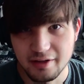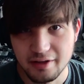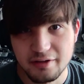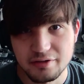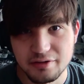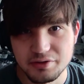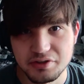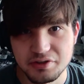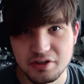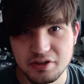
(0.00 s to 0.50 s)
They're
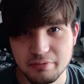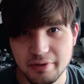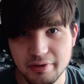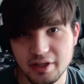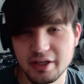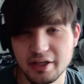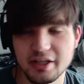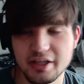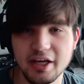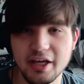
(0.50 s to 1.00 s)
just going to be
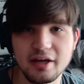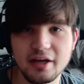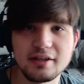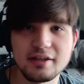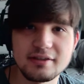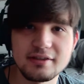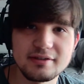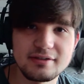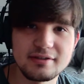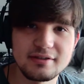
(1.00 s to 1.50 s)
like, yeah,
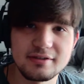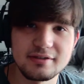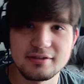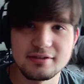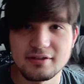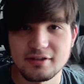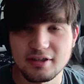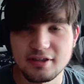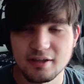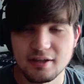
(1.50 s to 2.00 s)
he's
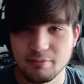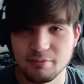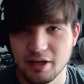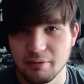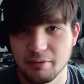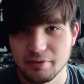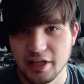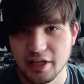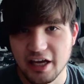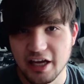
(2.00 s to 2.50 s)
going to be
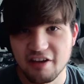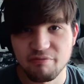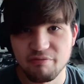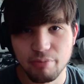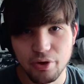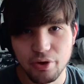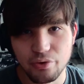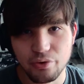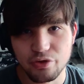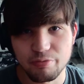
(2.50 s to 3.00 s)
able to have
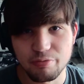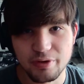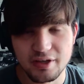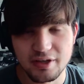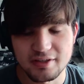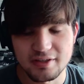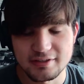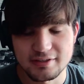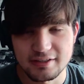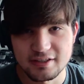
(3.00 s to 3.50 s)
both
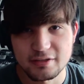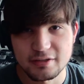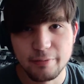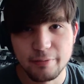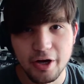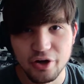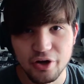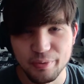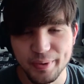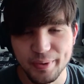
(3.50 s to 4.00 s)
because he's
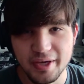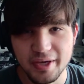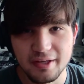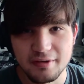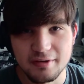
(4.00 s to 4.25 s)
Spider-Man.